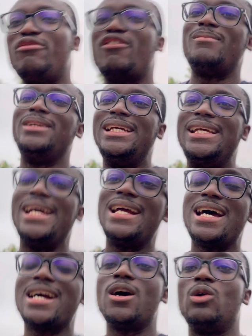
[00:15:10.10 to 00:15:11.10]
family here
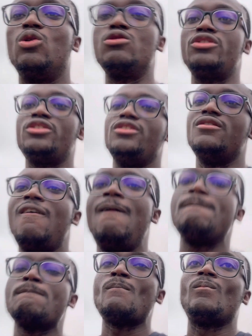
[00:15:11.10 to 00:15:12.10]
that can host you,
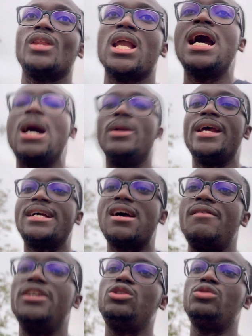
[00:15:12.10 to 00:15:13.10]
I would
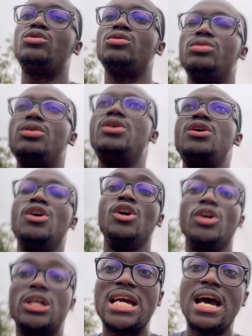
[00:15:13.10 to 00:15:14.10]
encourage you to
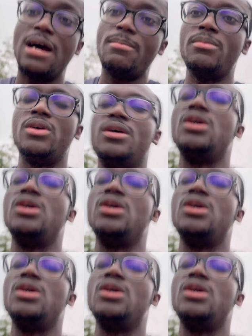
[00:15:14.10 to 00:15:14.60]
come